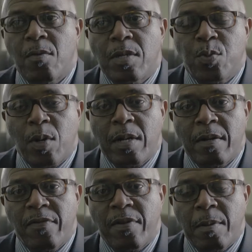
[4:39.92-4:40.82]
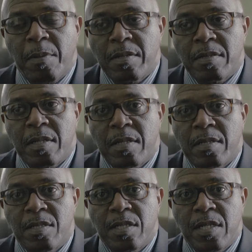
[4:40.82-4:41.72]
Senator Myron Jackson made the
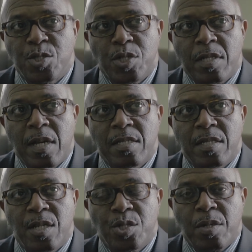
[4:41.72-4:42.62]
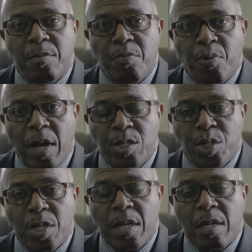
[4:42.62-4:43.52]
statement that, most recently, many of
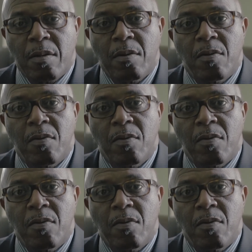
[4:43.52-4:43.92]
our young people have